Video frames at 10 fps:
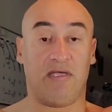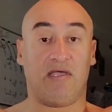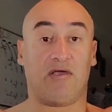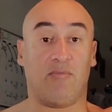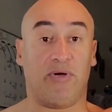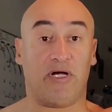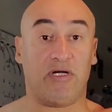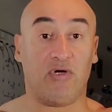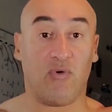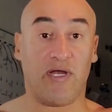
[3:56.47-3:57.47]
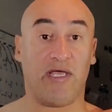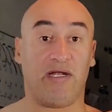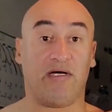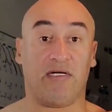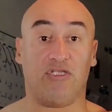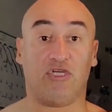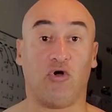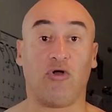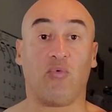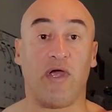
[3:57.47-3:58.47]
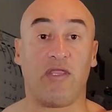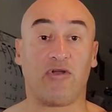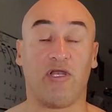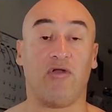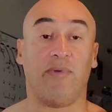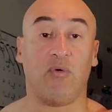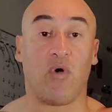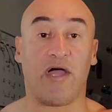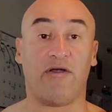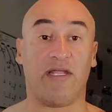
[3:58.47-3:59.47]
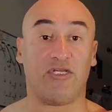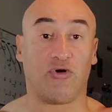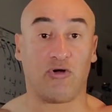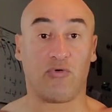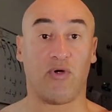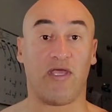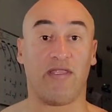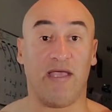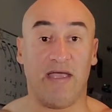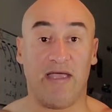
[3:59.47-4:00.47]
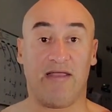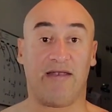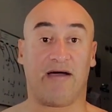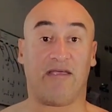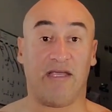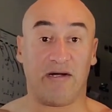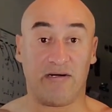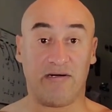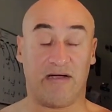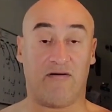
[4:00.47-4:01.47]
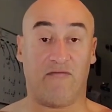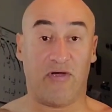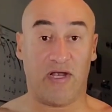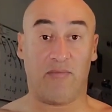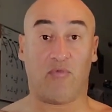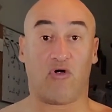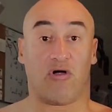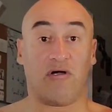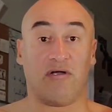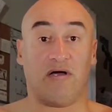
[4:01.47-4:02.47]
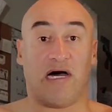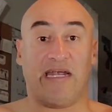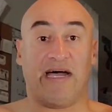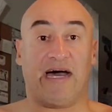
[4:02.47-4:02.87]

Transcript: compare doing it shoulder width or a little bit wider than shoulder width. Now here, I'll feel it more on the